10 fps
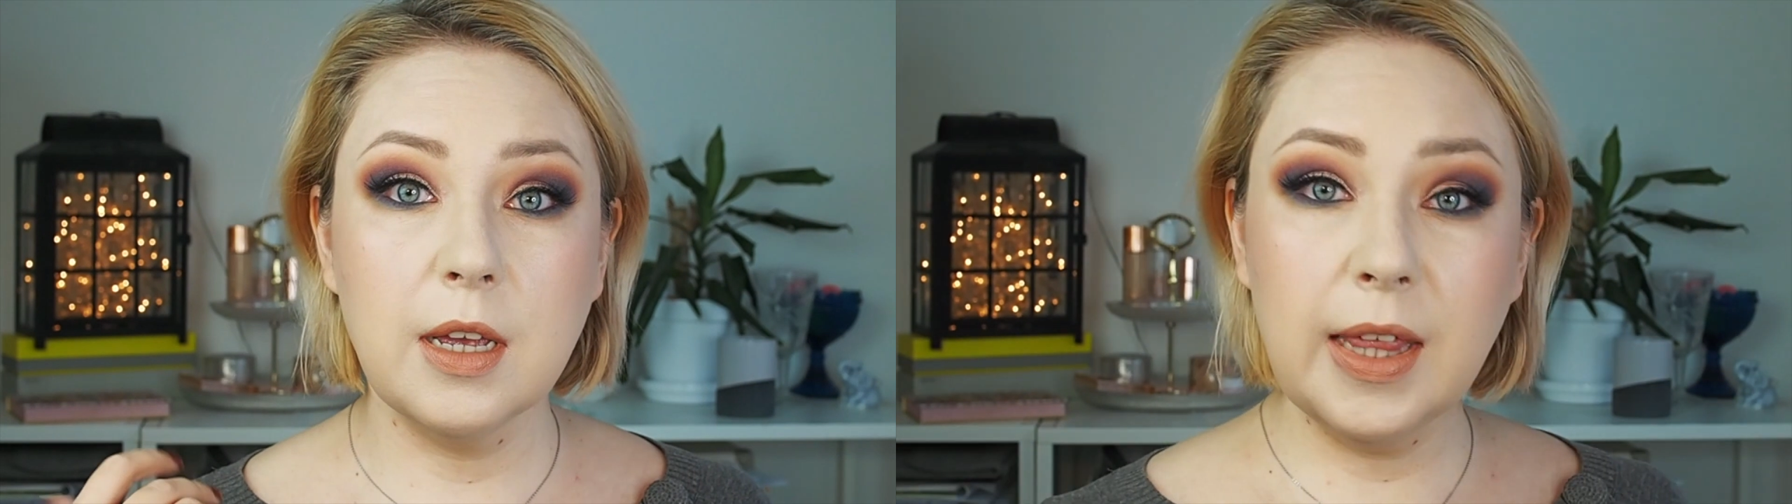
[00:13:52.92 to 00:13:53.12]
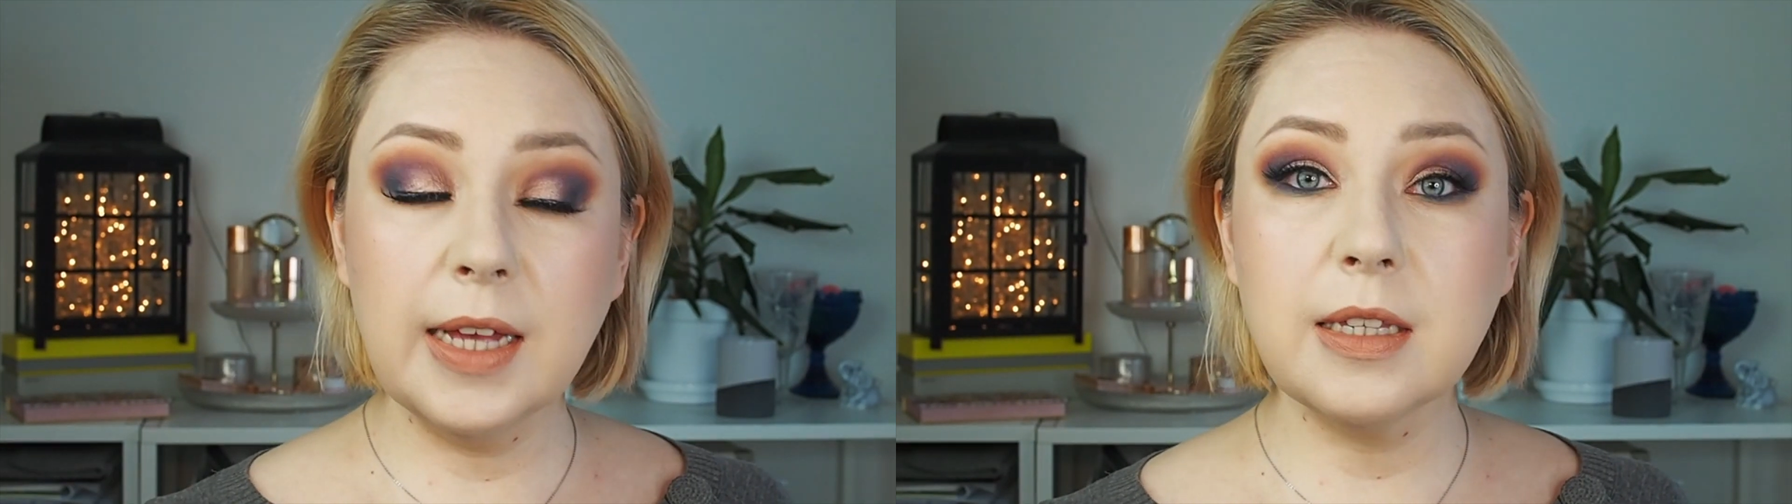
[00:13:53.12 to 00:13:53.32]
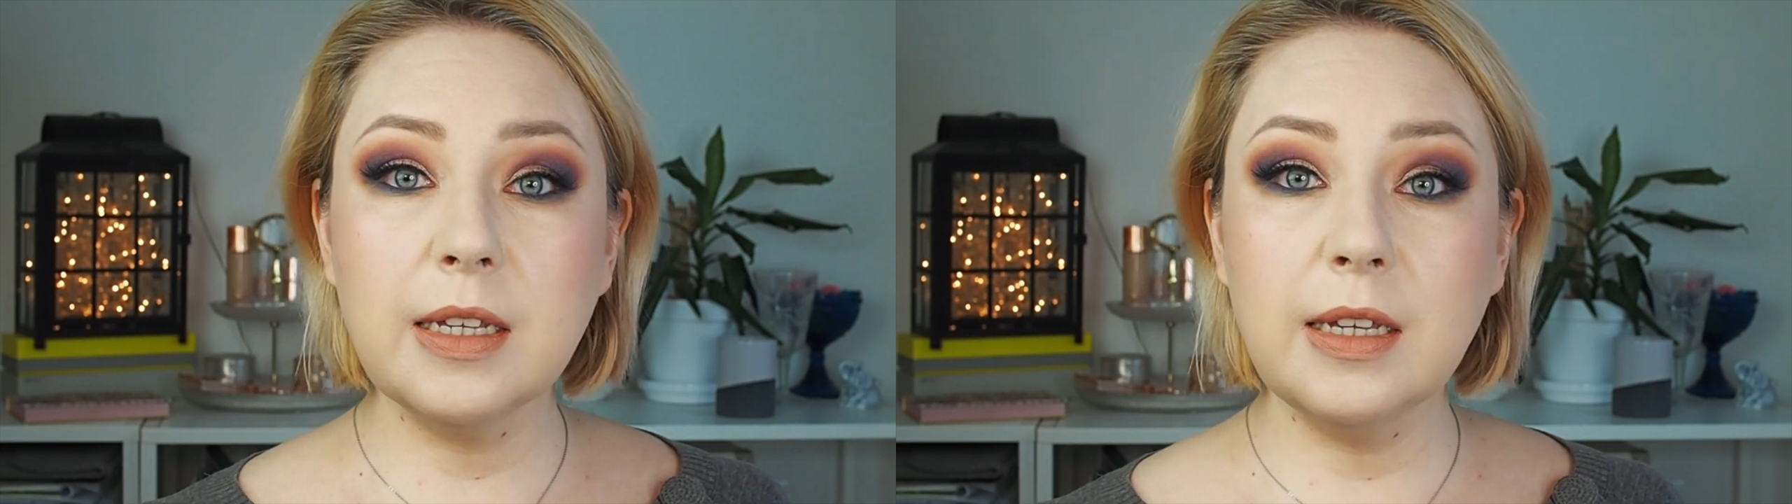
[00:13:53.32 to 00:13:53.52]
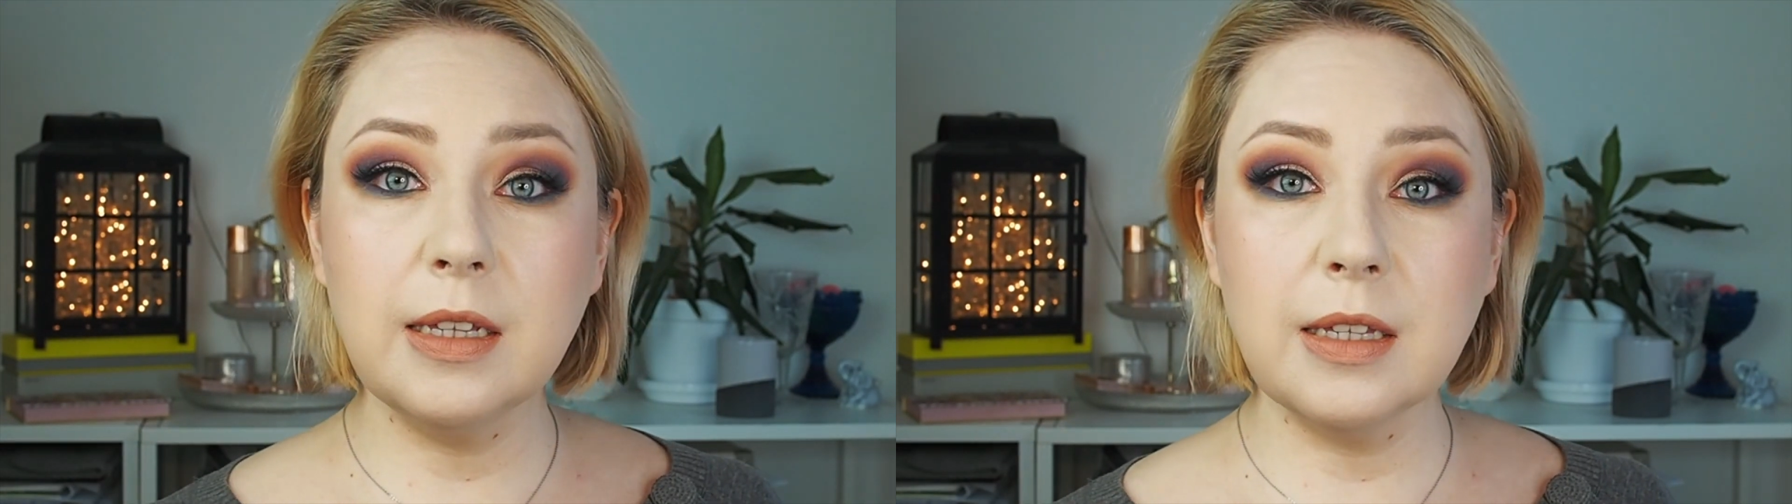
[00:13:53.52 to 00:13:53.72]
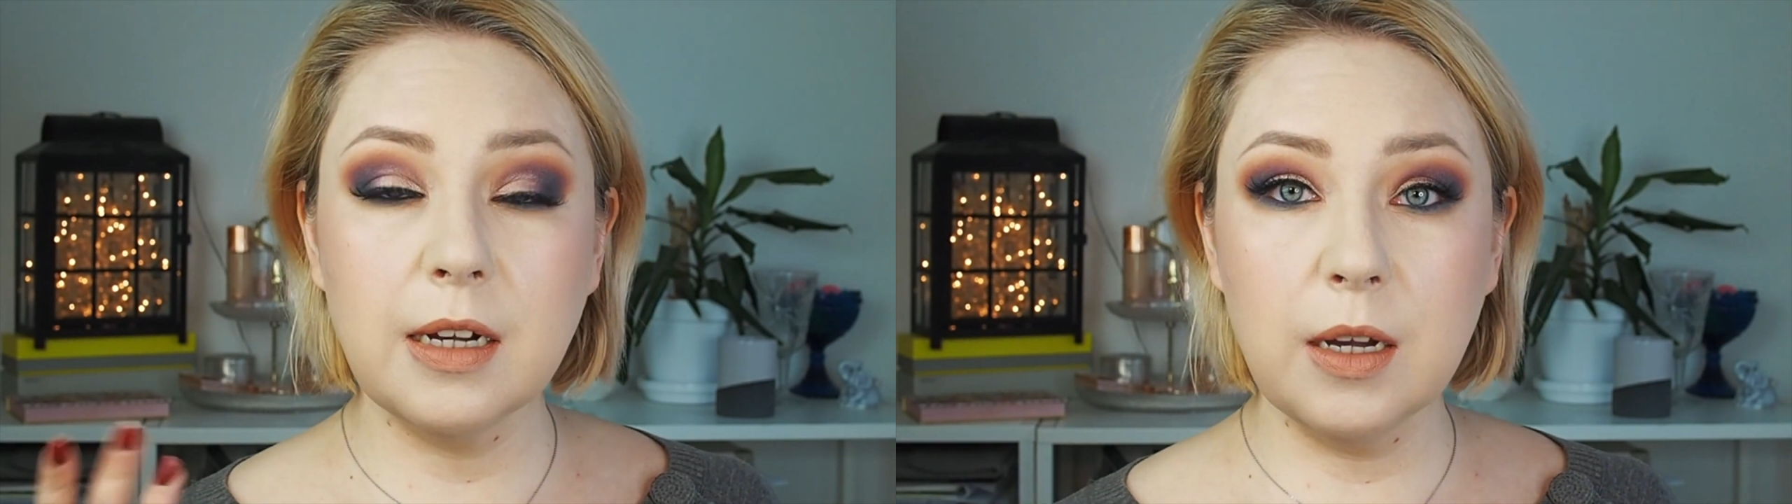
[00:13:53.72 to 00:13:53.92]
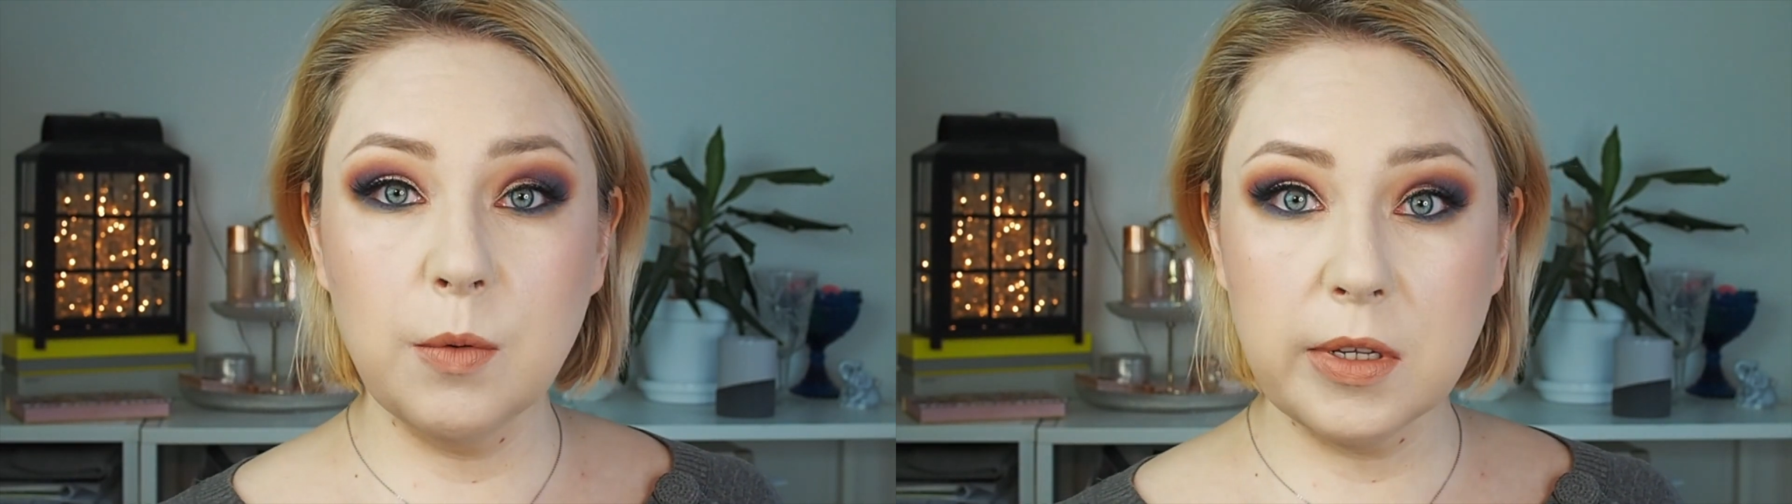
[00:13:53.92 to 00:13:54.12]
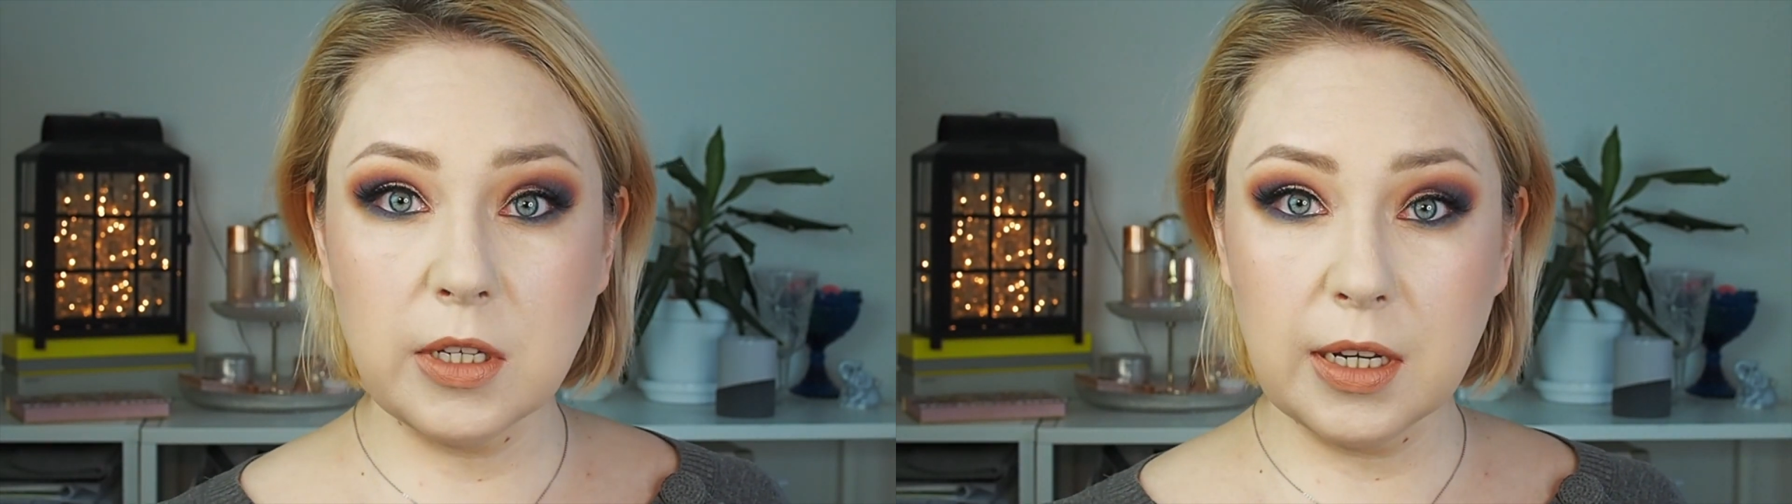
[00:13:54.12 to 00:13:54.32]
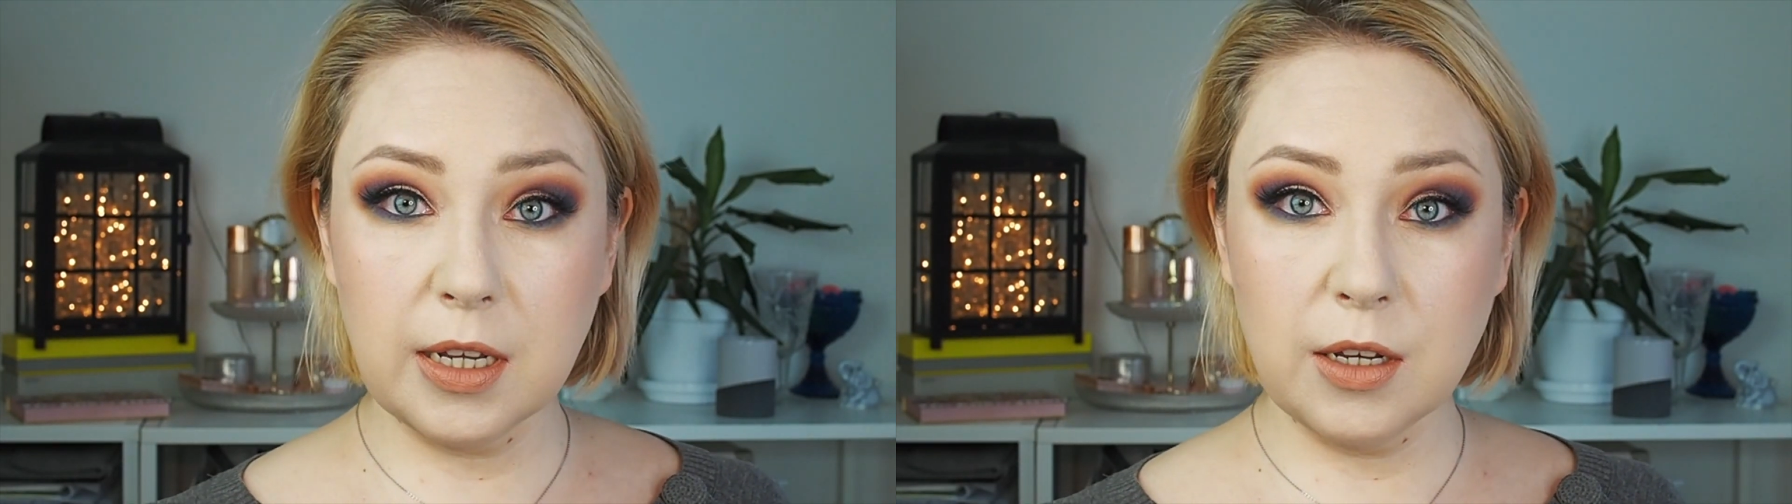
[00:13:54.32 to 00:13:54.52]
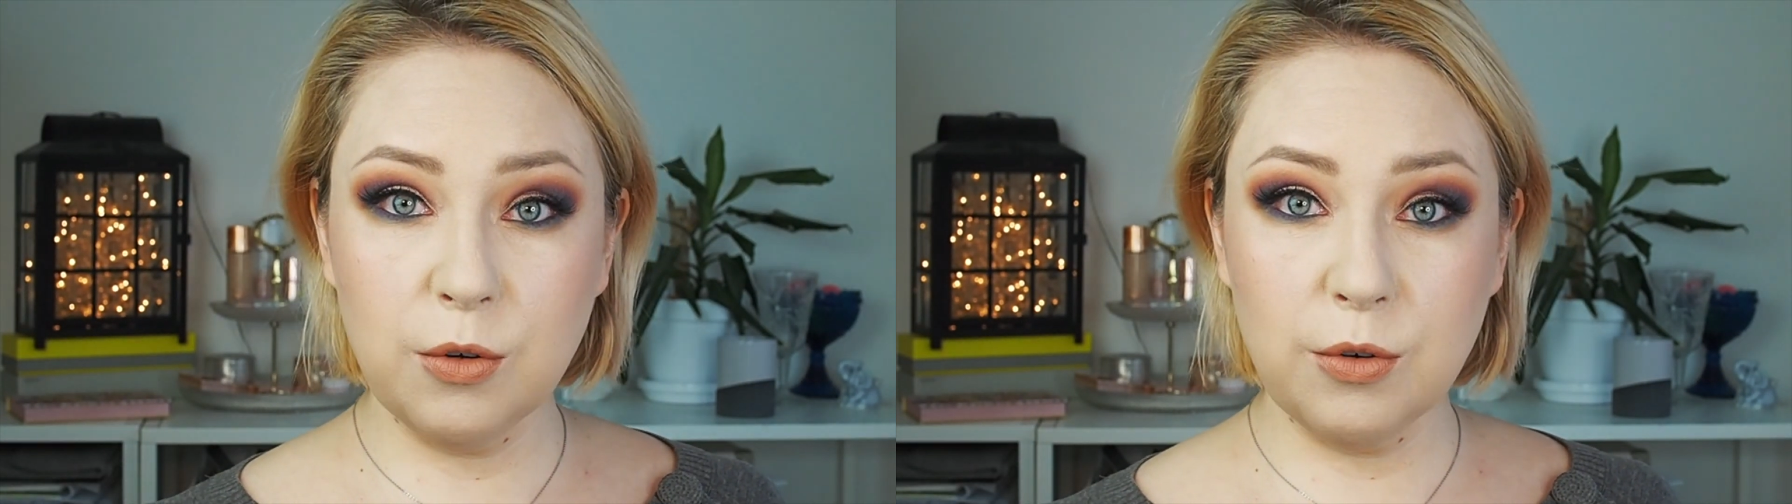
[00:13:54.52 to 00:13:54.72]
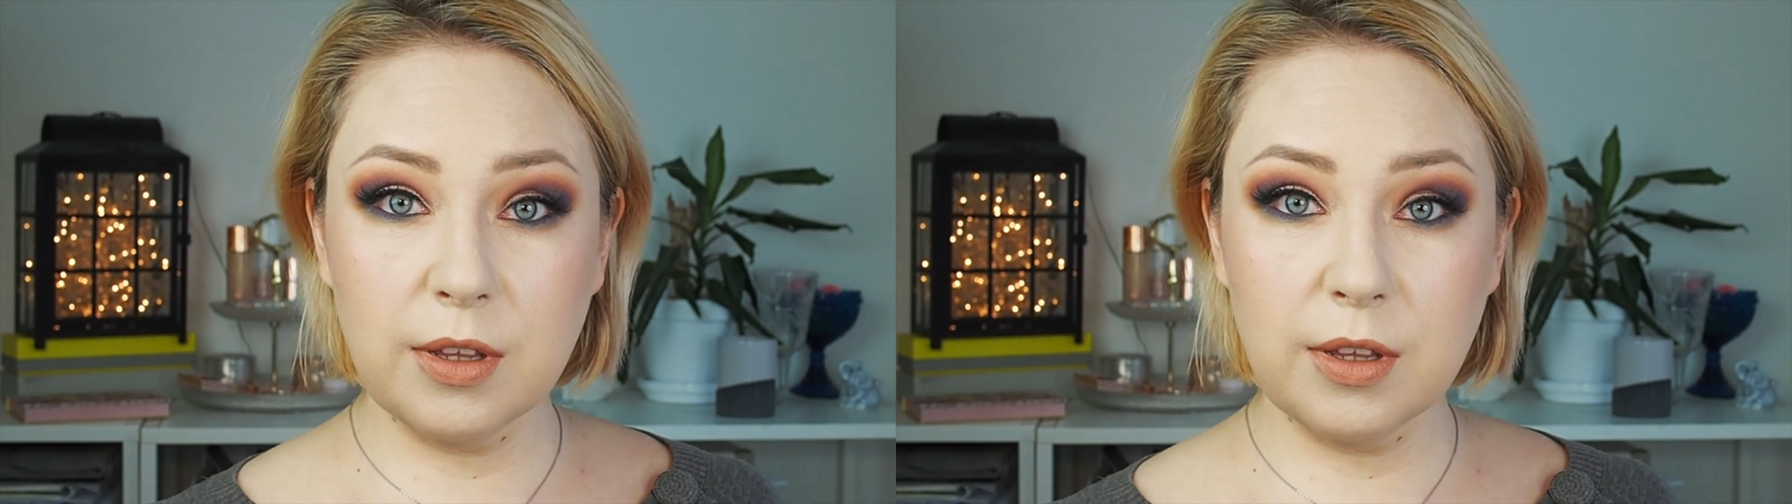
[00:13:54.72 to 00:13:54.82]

That's it. I will check in during